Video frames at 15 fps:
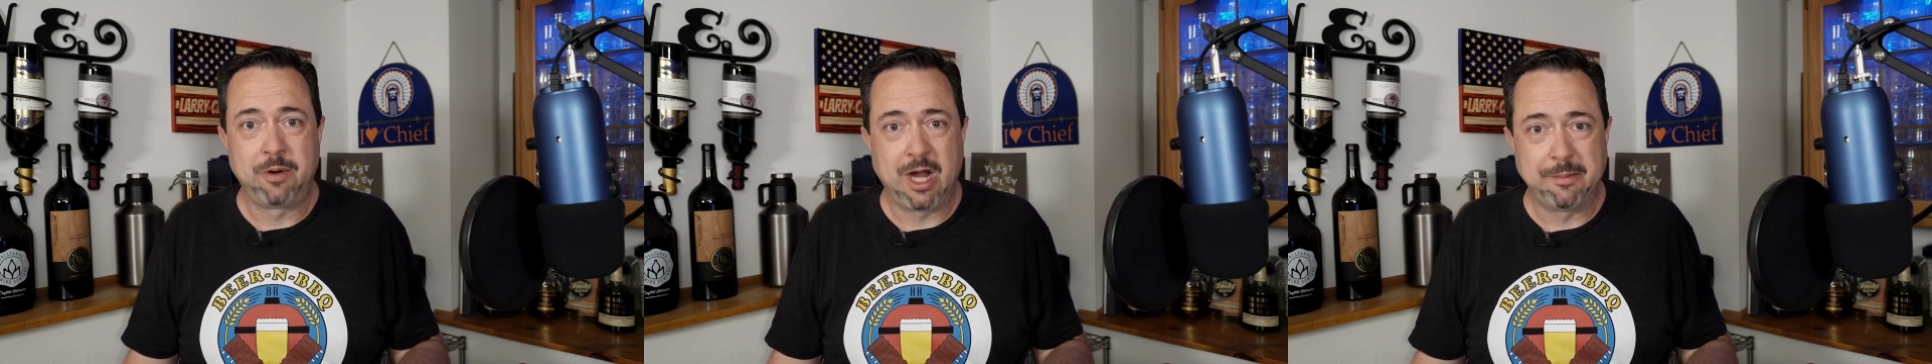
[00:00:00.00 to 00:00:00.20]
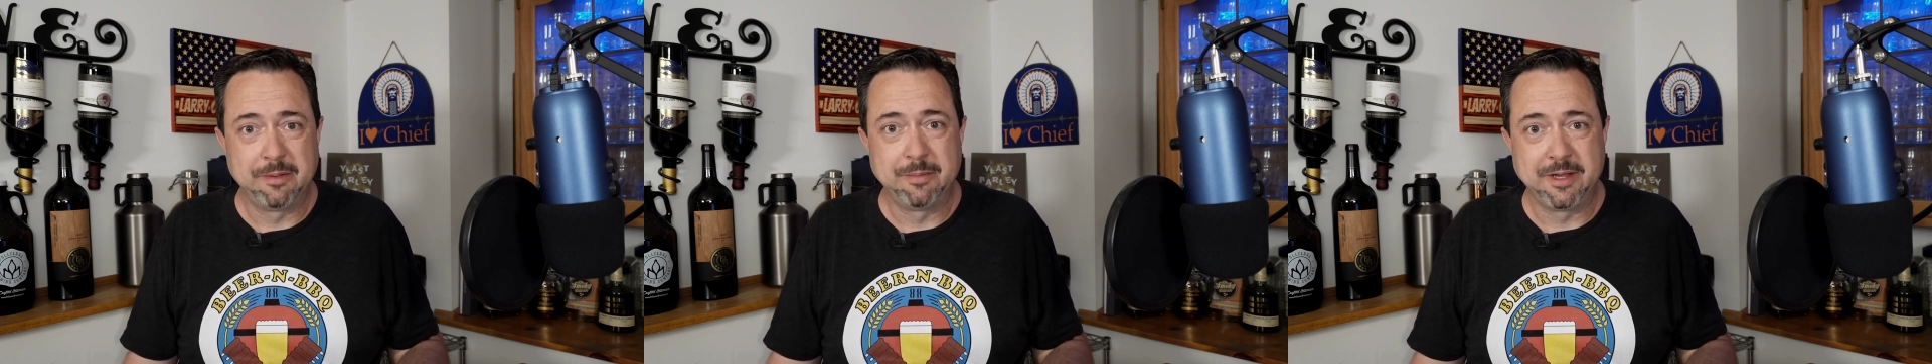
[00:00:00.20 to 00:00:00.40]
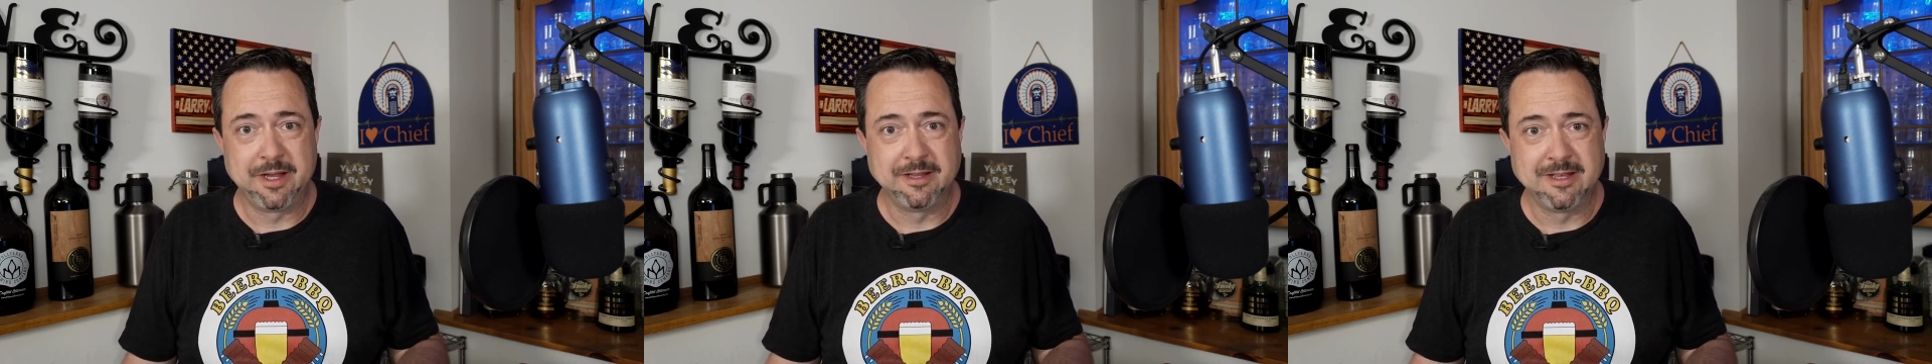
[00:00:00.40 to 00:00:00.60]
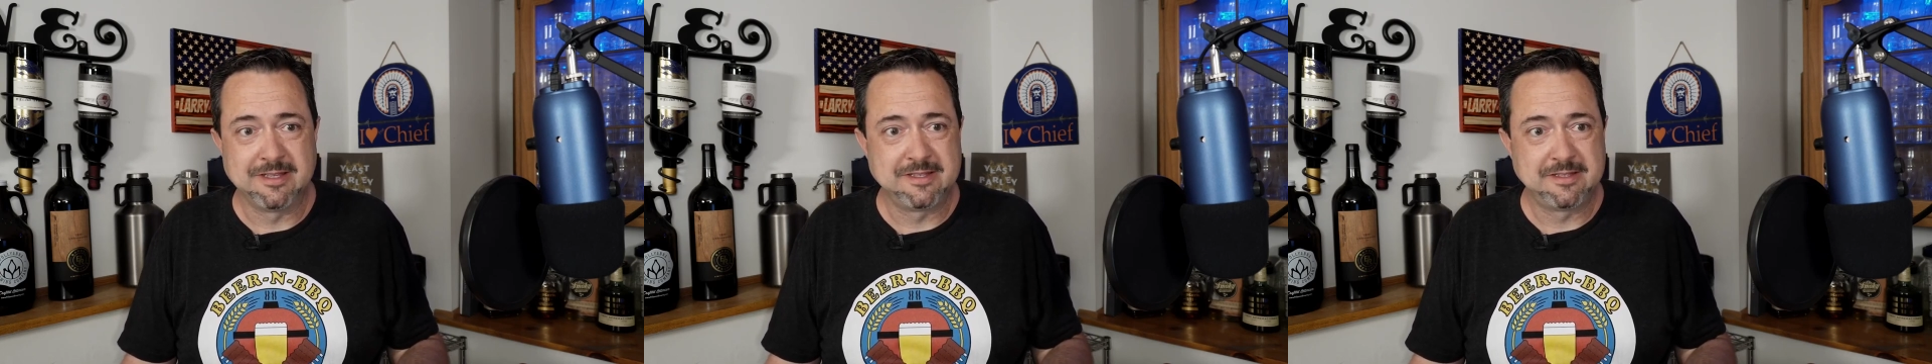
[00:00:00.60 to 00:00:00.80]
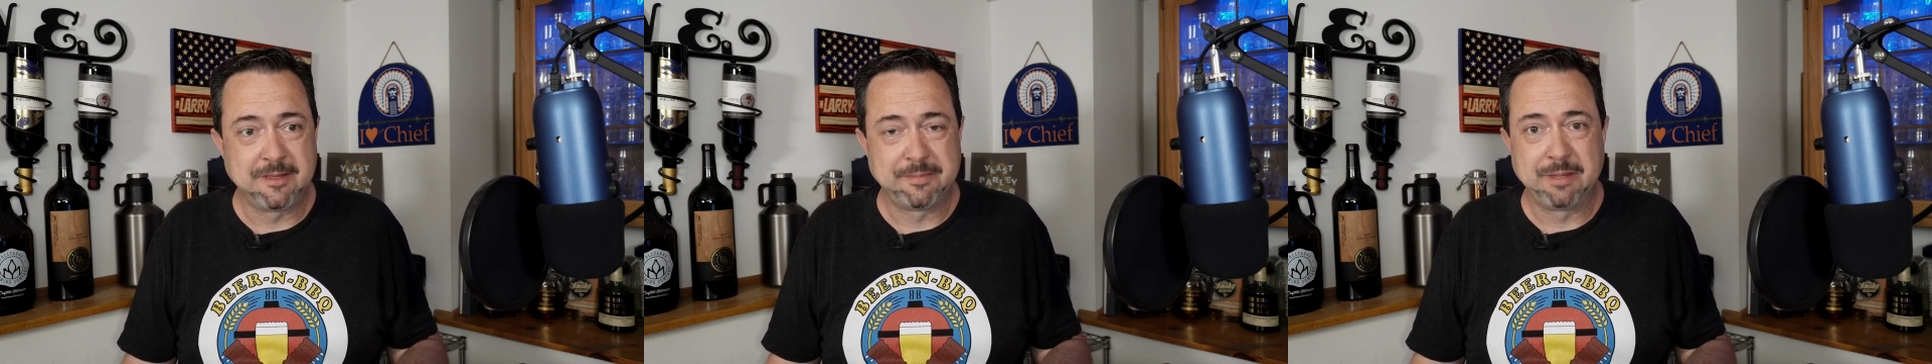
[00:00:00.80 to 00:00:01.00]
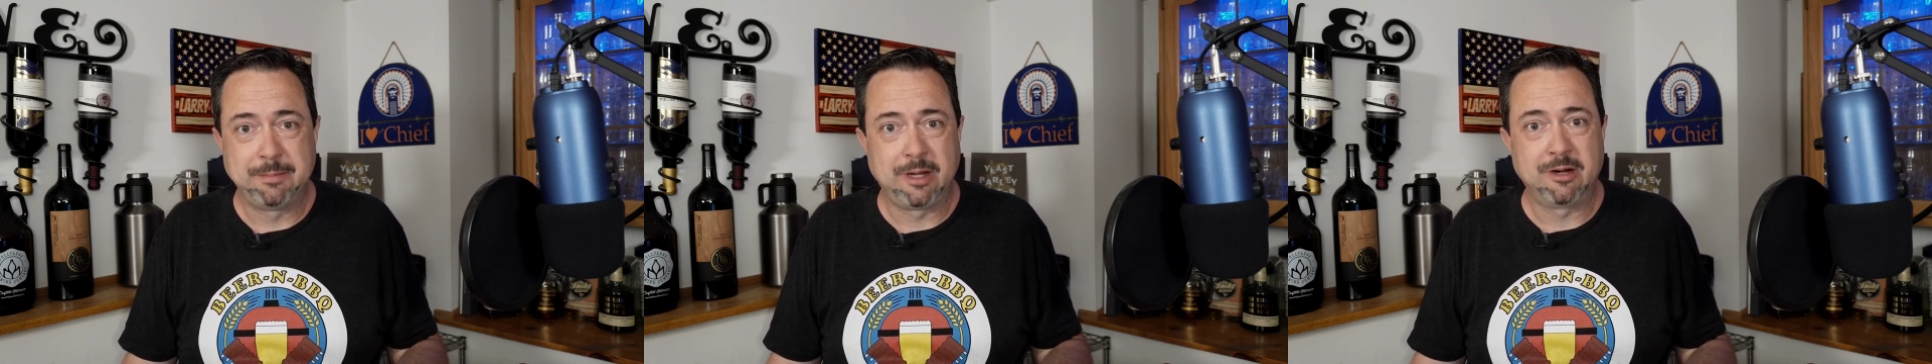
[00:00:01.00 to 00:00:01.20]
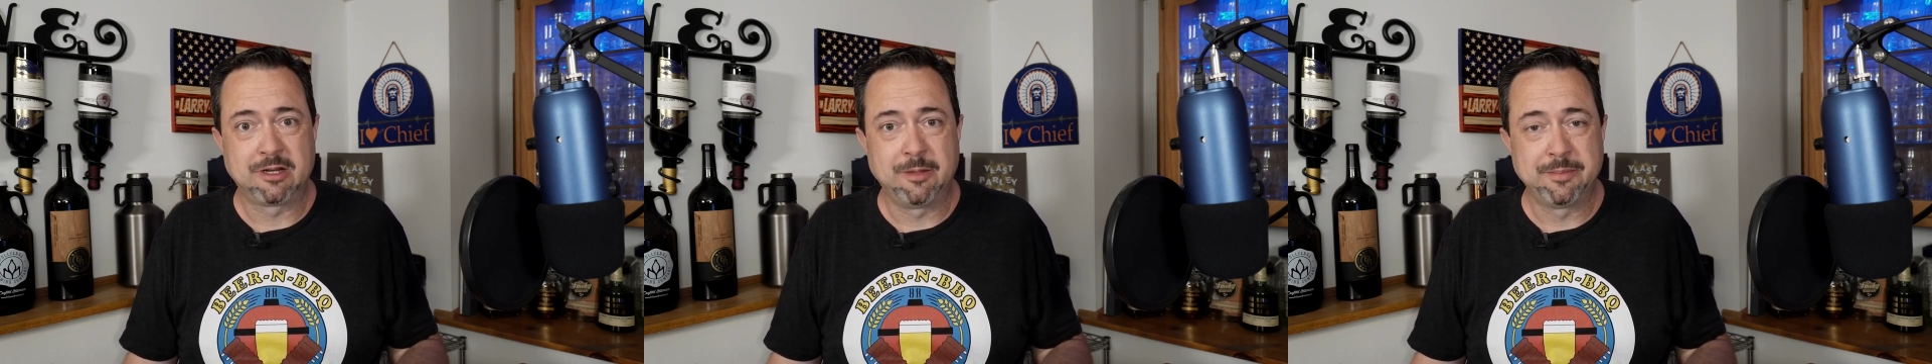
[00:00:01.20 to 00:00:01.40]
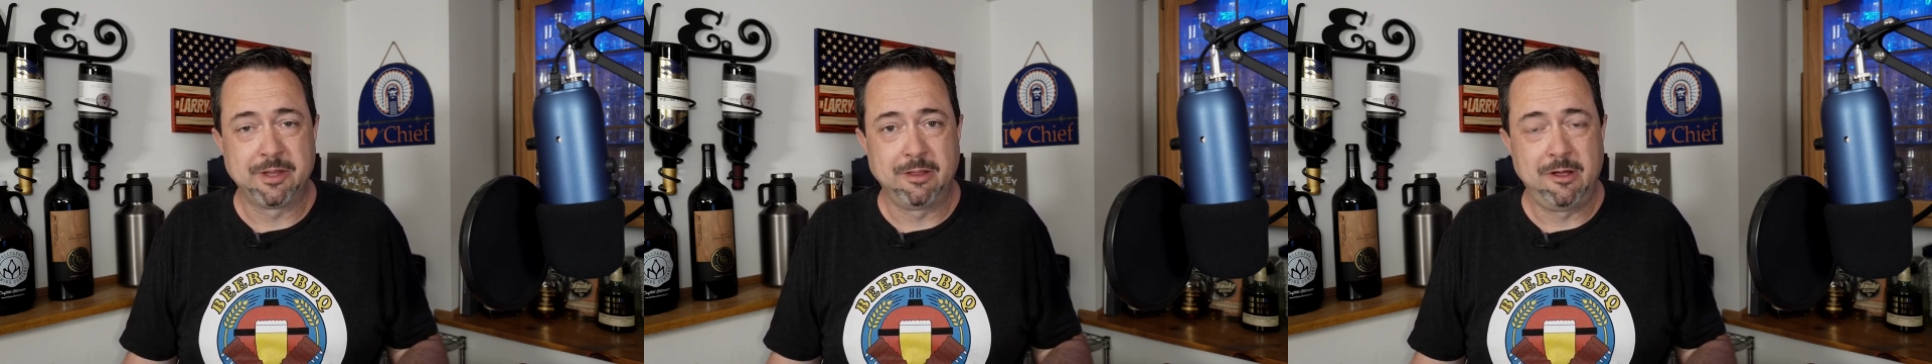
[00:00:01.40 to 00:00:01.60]
probably, unless something better
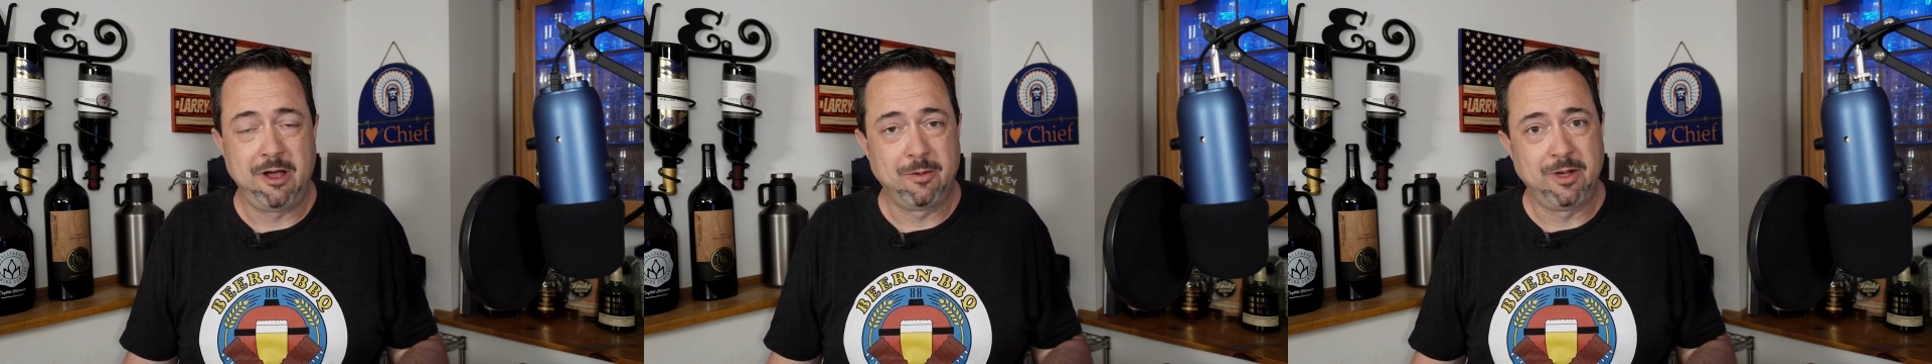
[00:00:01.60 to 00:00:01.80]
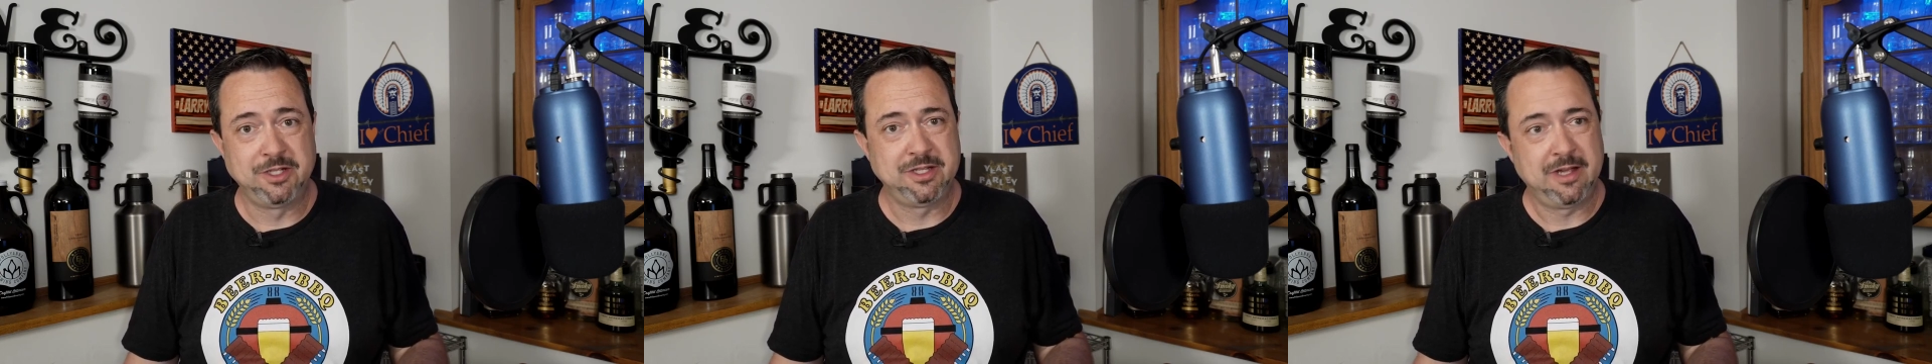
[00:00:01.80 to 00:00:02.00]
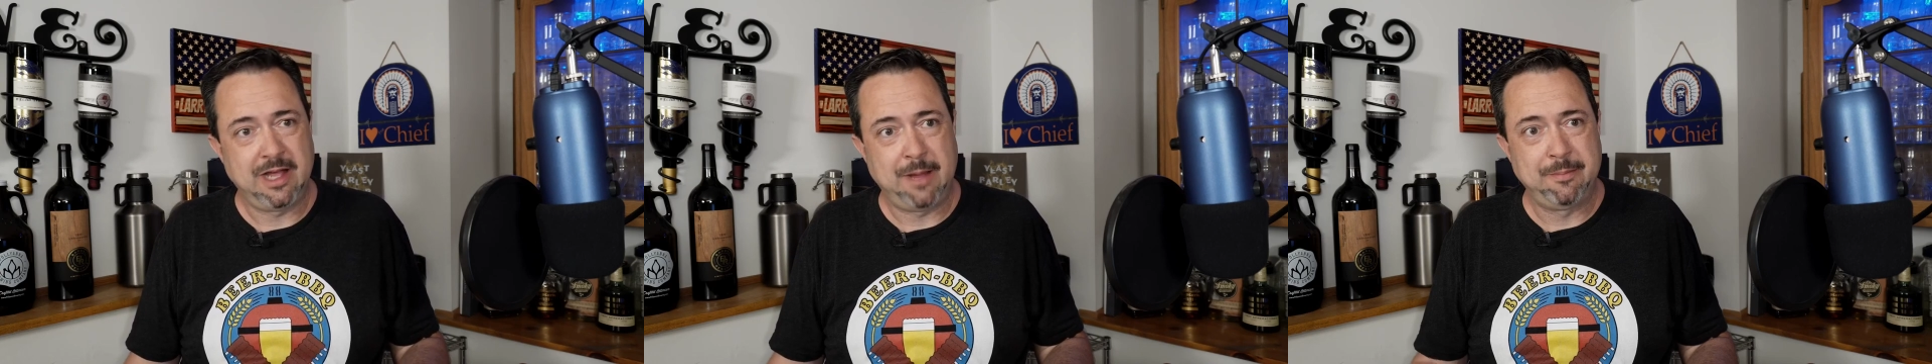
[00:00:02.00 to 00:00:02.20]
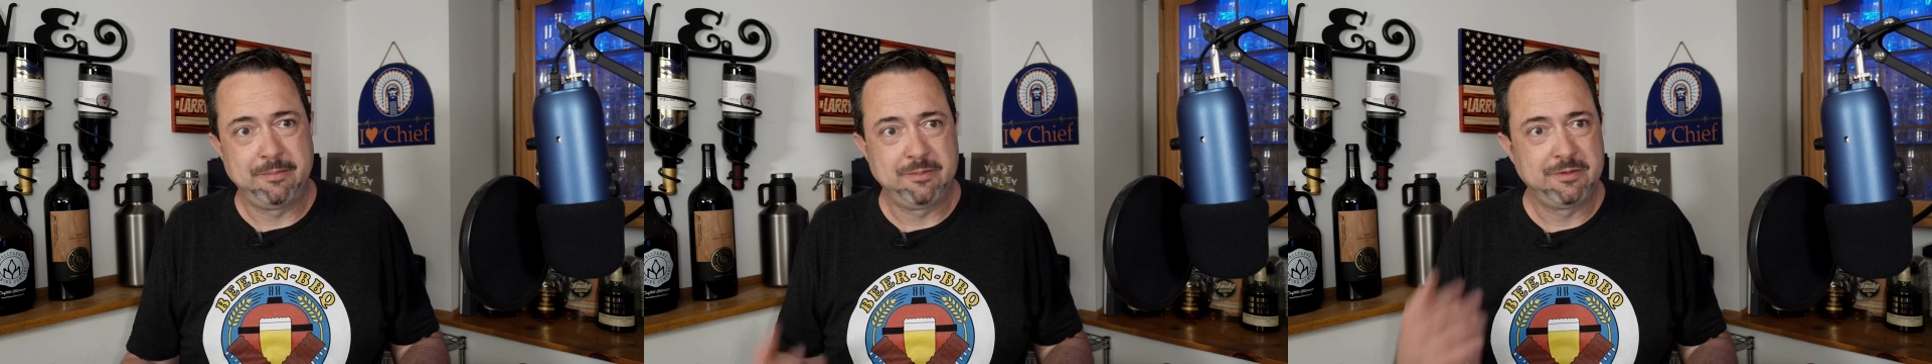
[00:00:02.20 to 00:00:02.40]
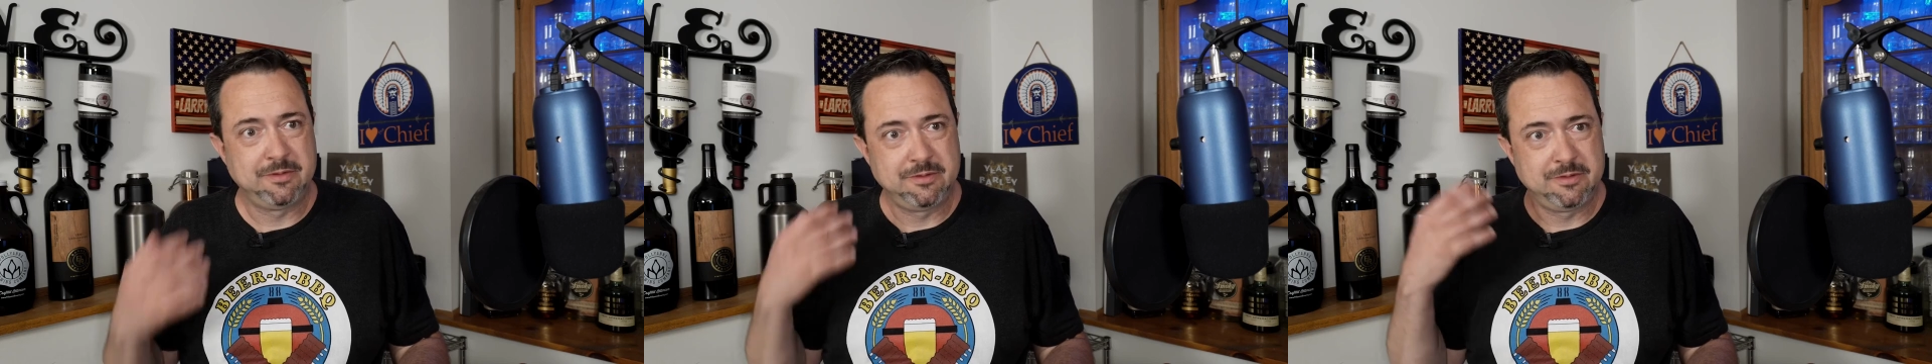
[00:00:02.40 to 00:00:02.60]
comes along, which I'm